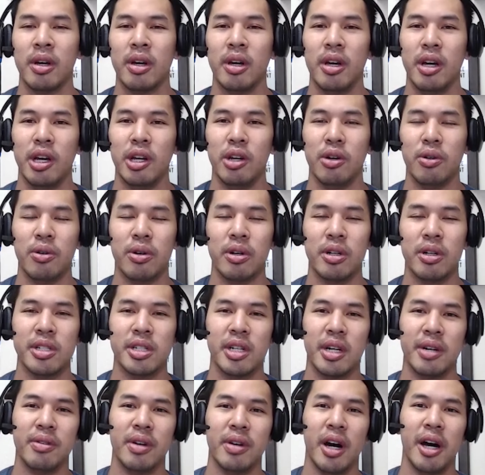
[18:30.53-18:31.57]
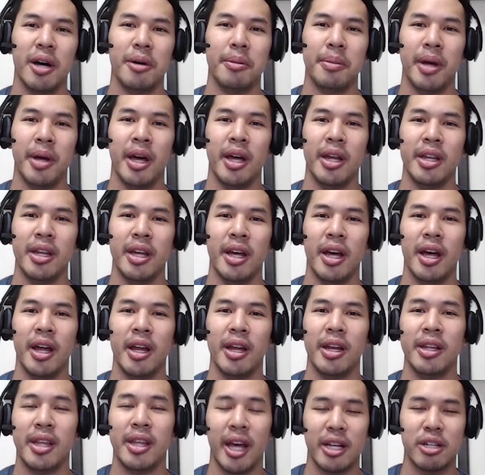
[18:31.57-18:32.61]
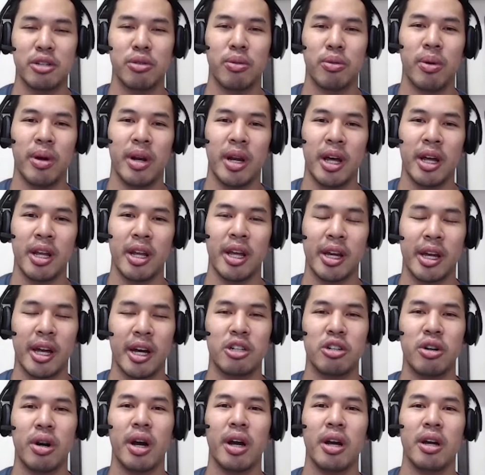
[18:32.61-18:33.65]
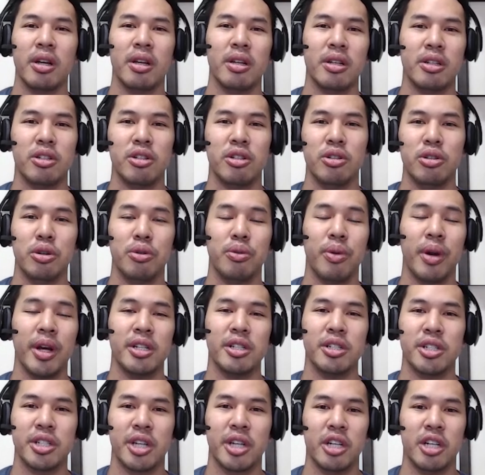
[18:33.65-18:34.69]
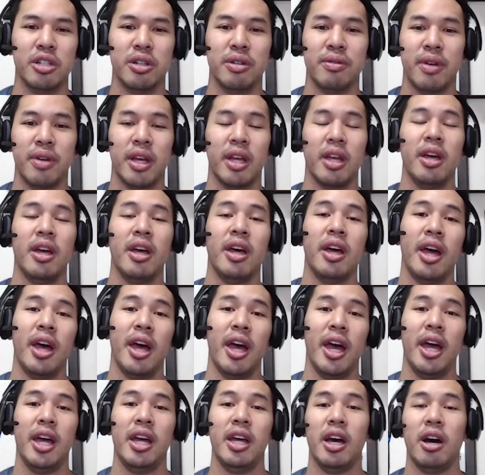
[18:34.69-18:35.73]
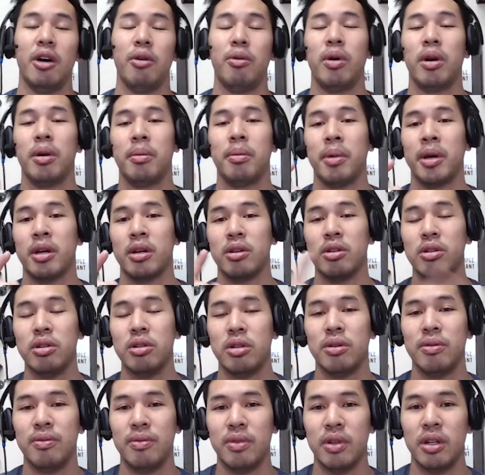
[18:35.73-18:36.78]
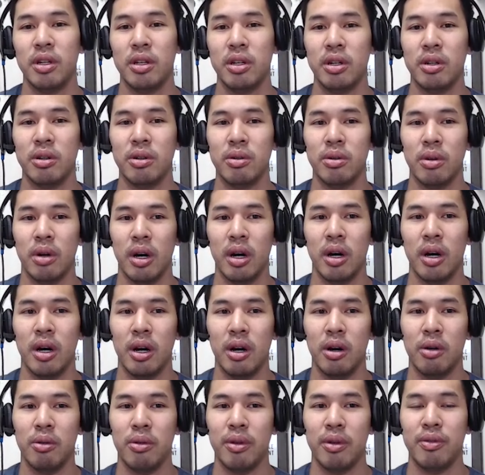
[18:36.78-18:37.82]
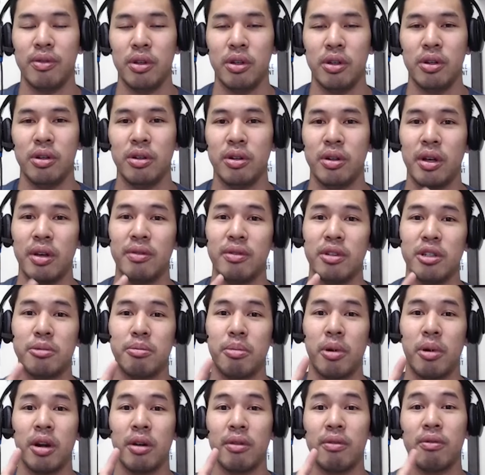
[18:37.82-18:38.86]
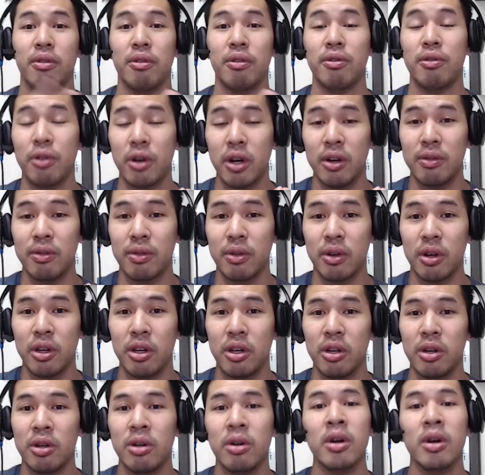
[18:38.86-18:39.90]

in order to save time. And then that's when I like I try to arrange the schedule of like, hey, I want to make a YouTube video uh, with you, give this product for free for you,